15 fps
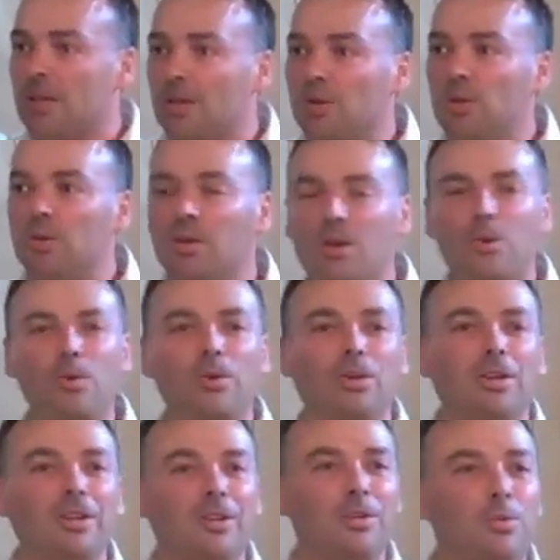You know
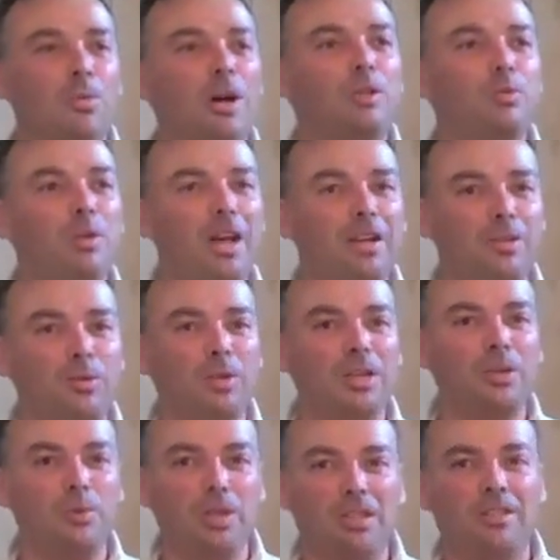what we are doing
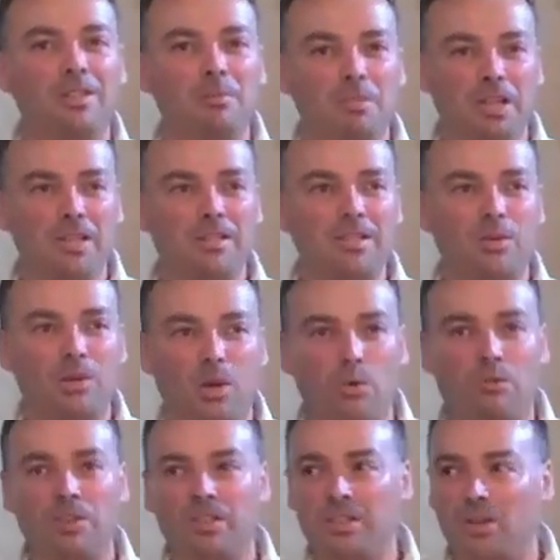with the millstone
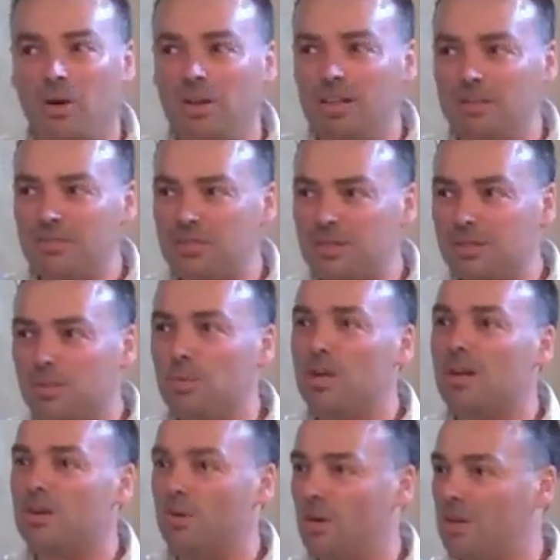over the olives? We
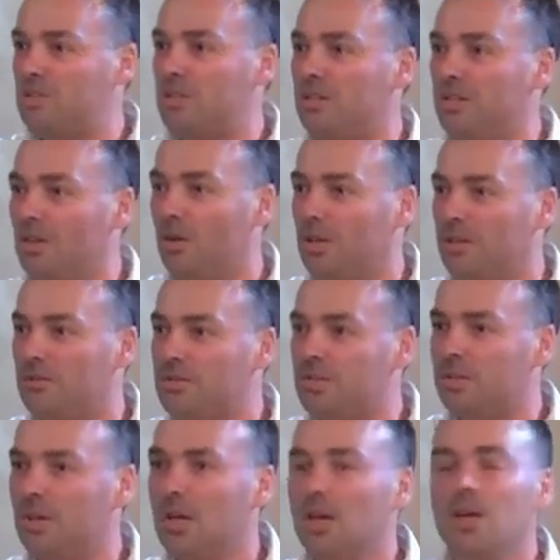are crushing the olives.
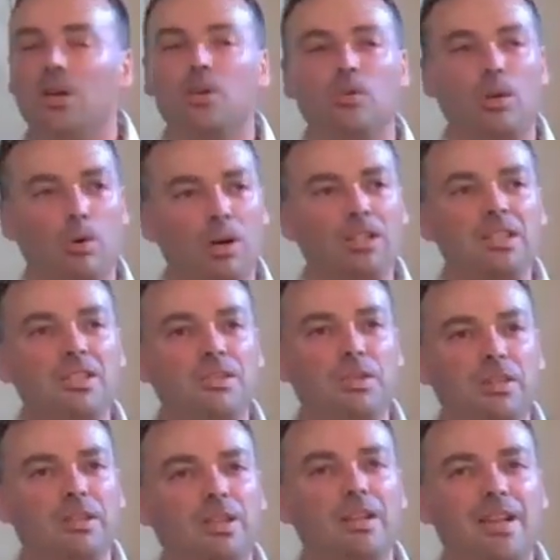You know what is
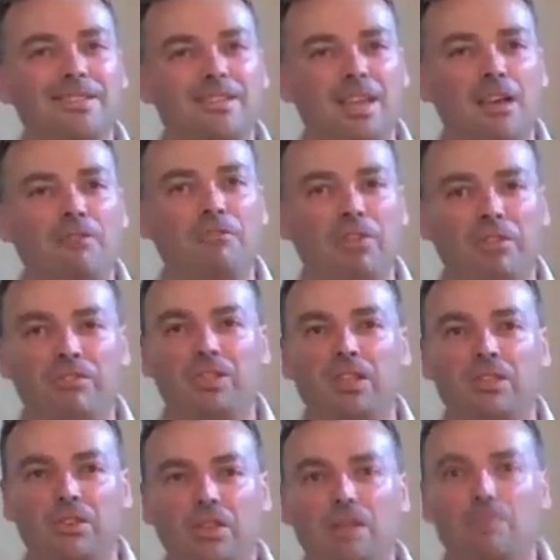written in Isaiah
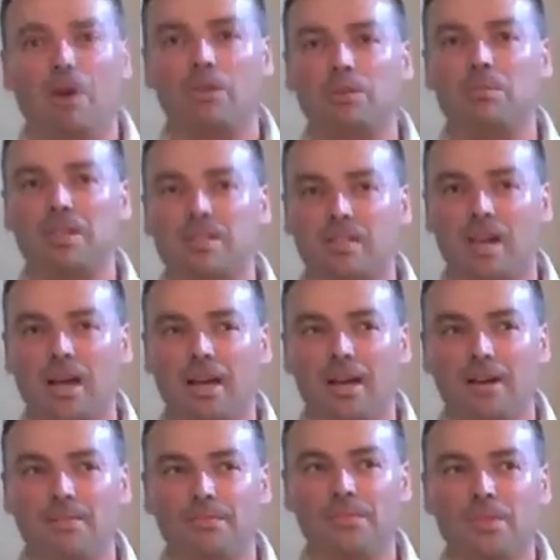53 about Messiah?
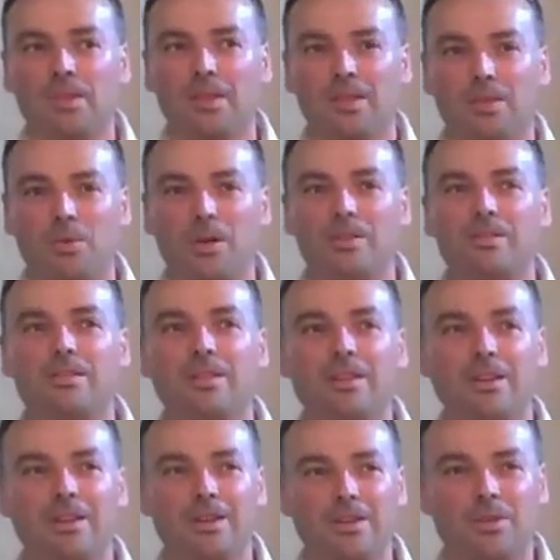He was
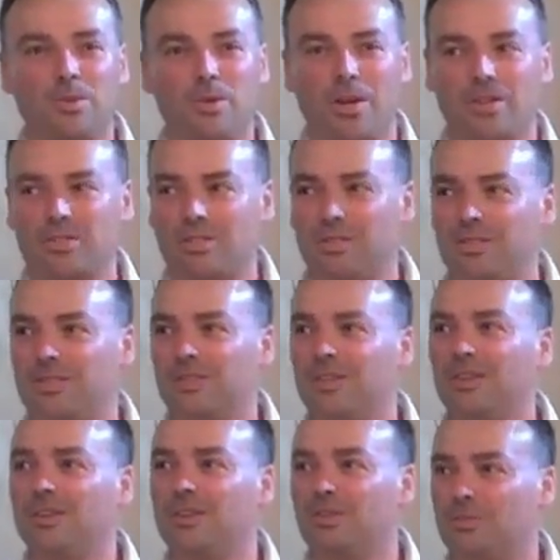crushed
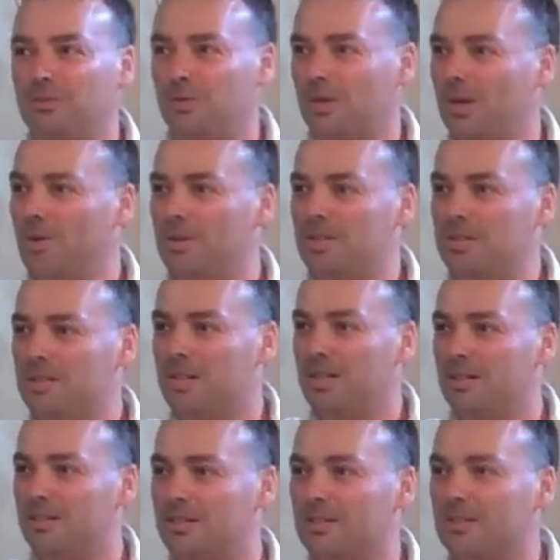for our
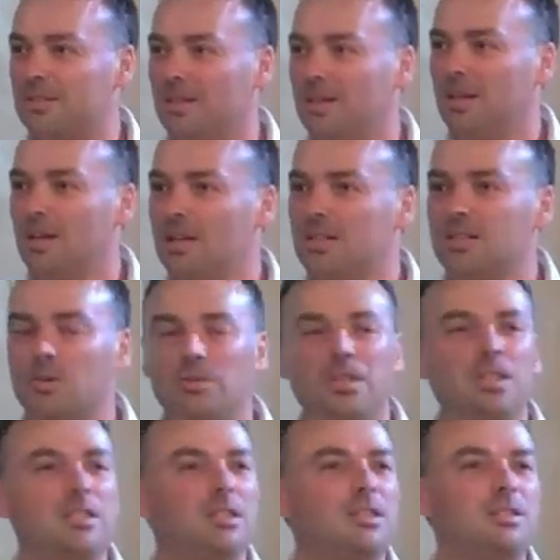sins. So
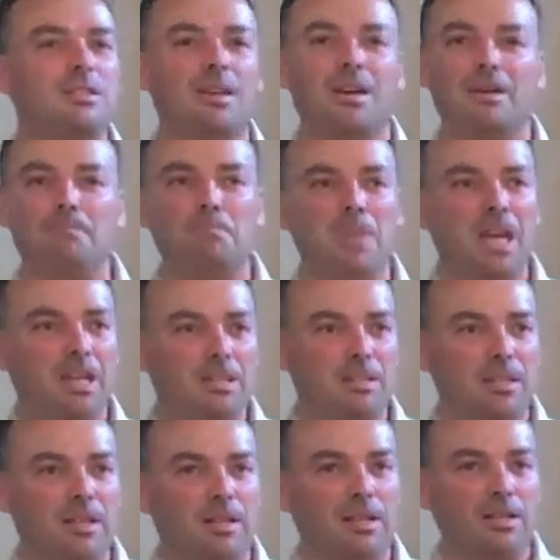this is
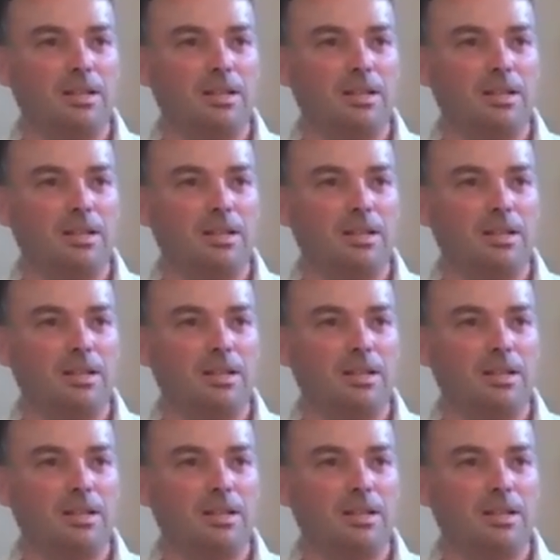amazing.